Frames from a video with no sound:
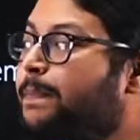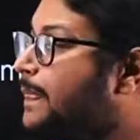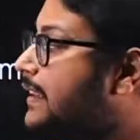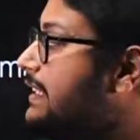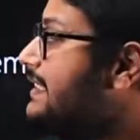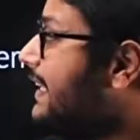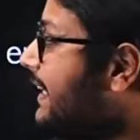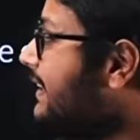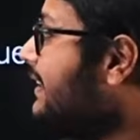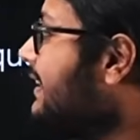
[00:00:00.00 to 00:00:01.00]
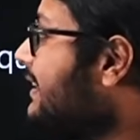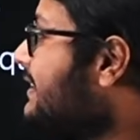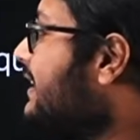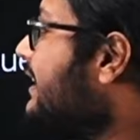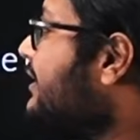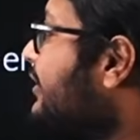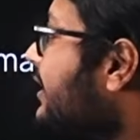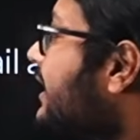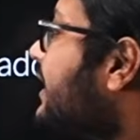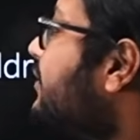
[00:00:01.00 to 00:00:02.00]
The second thing is ensure
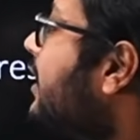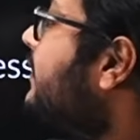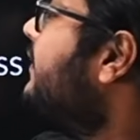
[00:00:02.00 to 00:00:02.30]
that you have a